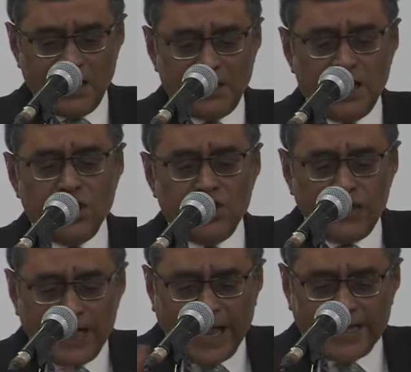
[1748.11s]
the,
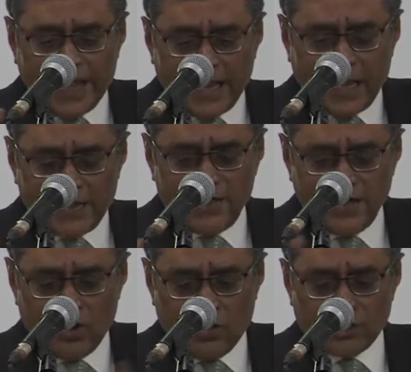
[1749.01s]
as, he
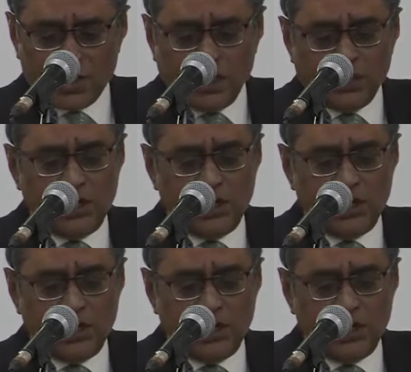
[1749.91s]
wrote,